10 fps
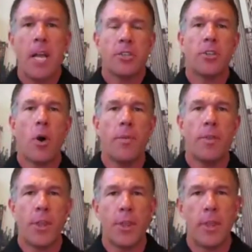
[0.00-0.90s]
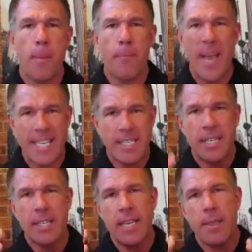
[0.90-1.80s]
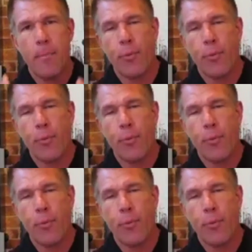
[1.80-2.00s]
So basically the